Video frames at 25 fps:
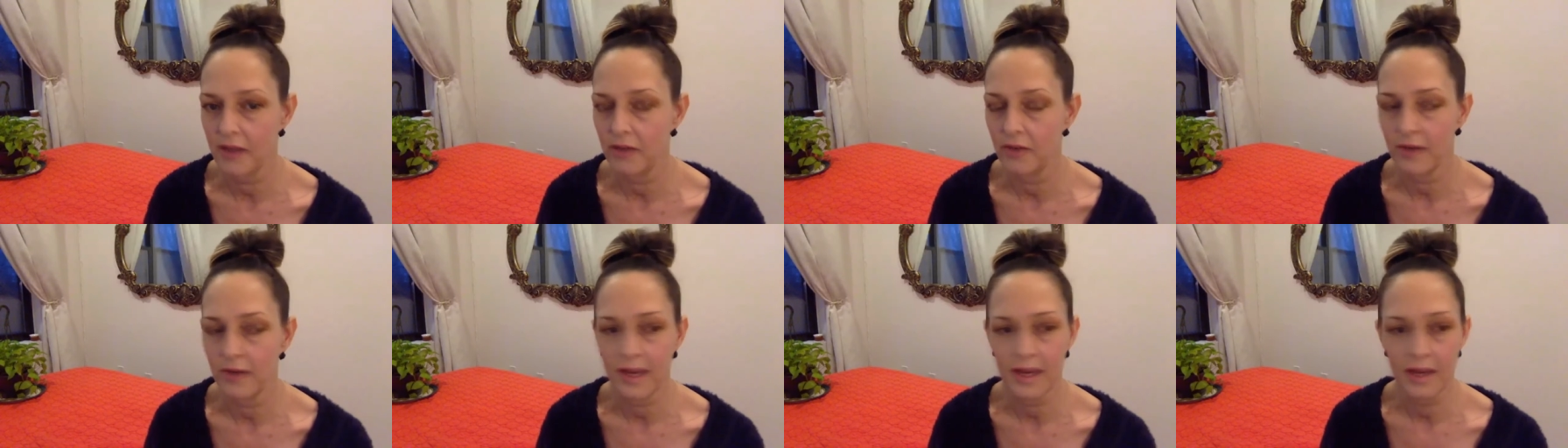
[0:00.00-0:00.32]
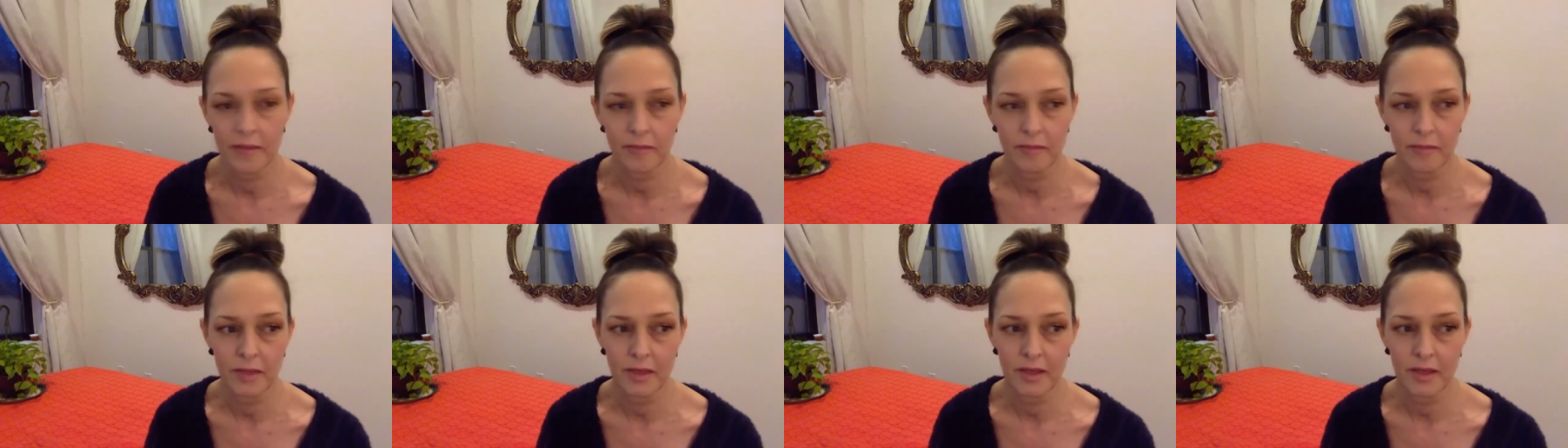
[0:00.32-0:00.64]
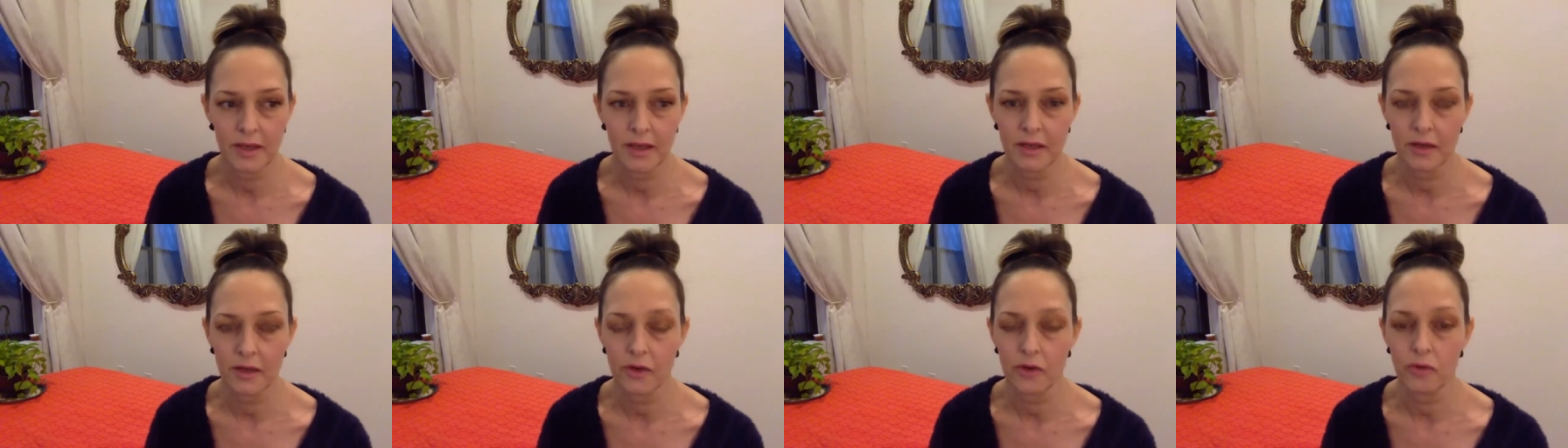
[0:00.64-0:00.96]
You can't
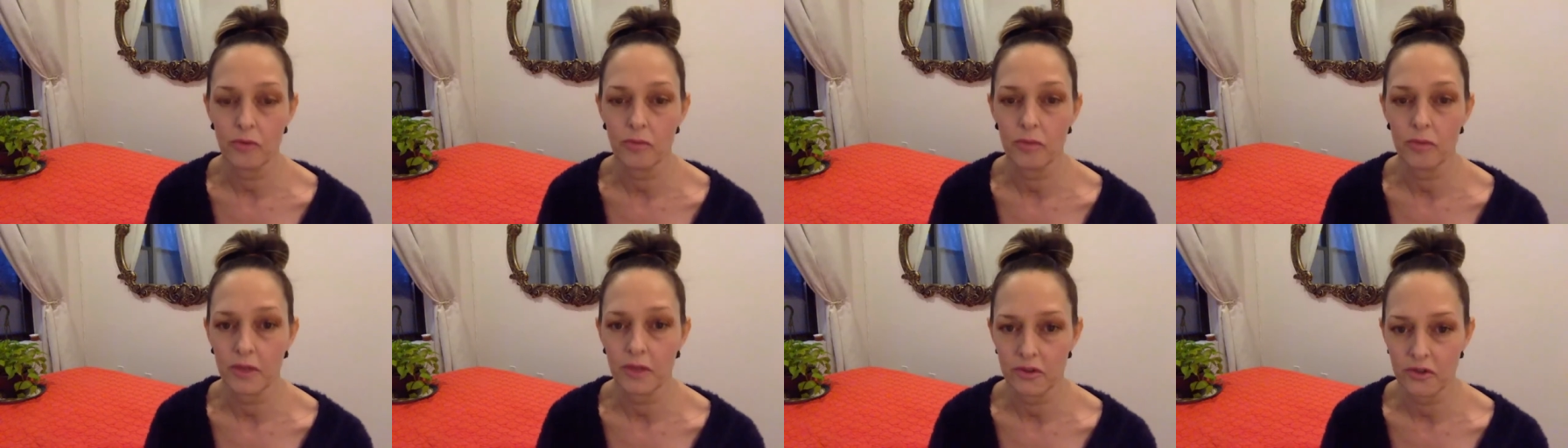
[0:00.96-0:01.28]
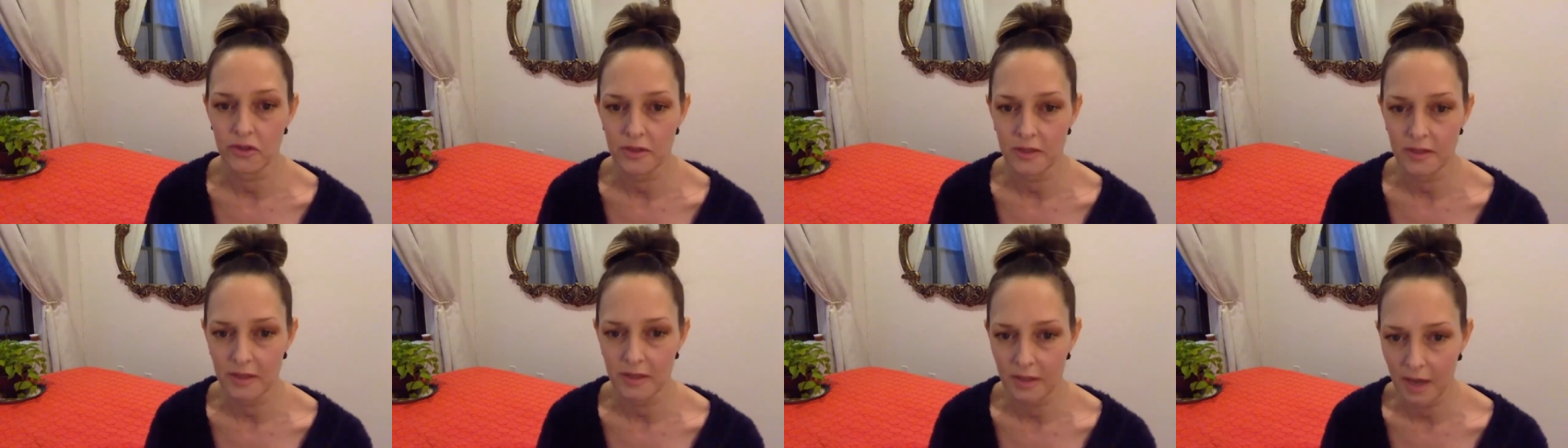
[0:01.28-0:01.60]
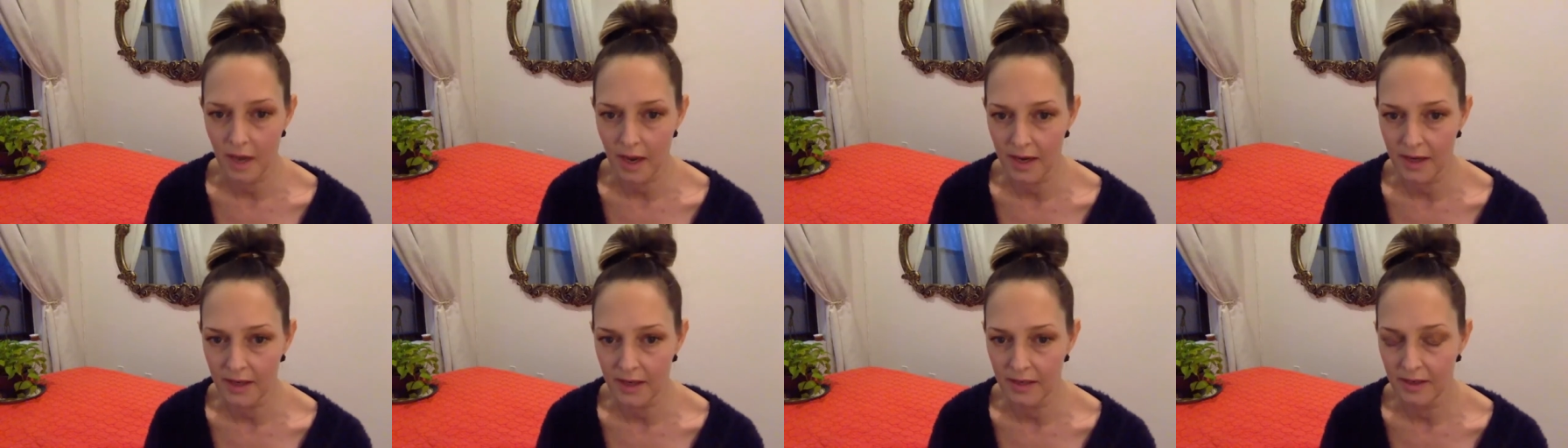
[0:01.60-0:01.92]
be in a group larger than
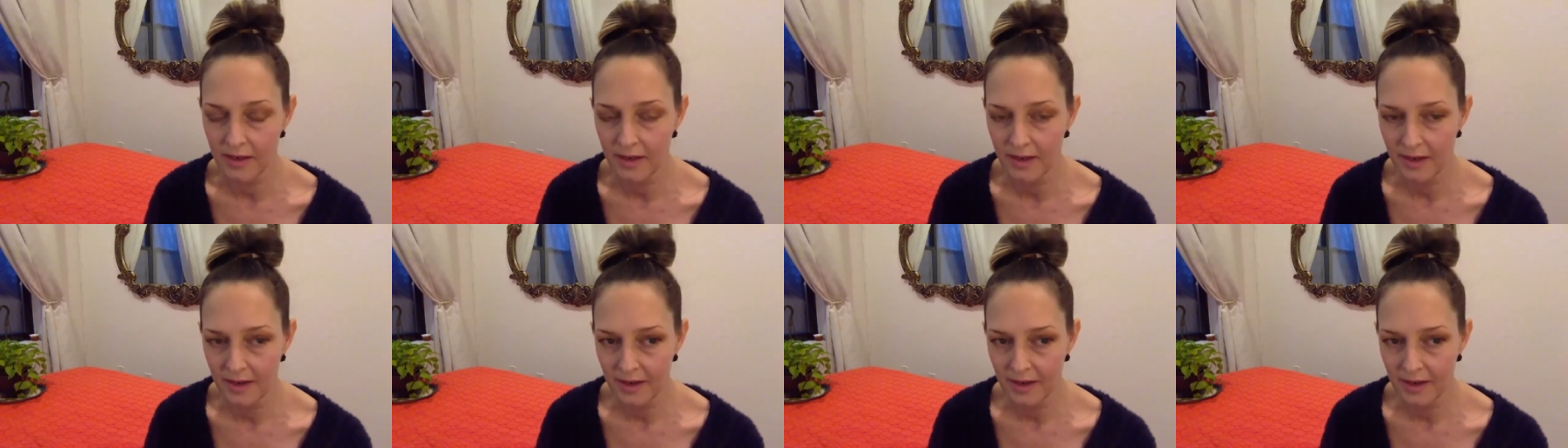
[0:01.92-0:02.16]
9,